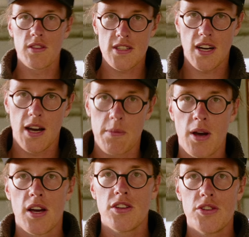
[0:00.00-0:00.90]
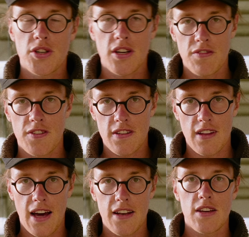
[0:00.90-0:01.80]
the time. You can fit
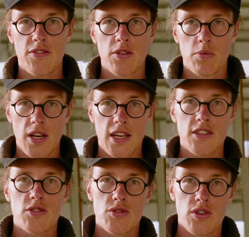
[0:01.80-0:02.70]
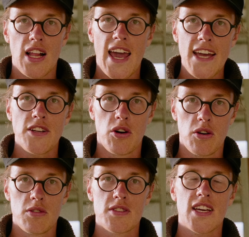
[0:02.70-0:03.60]
that if you're willing to drill 8
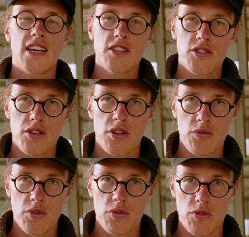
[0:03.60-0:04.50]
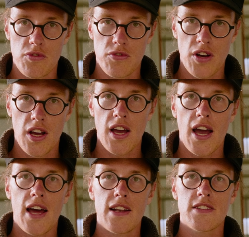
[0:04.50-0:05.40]
holes into your roof,
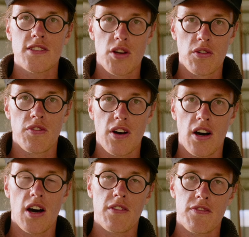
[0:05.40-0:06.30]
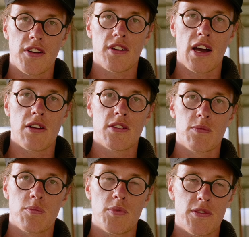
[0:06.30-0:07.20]
and so far I've figured out
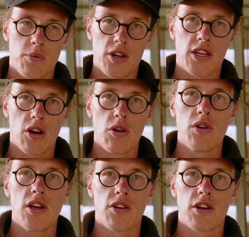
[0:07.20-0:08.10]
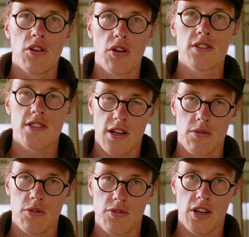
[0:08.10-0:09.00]
it's working only on a
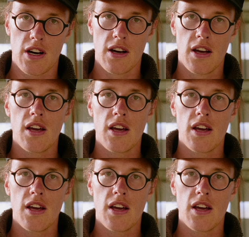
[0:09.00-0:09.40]
non-sunroof car.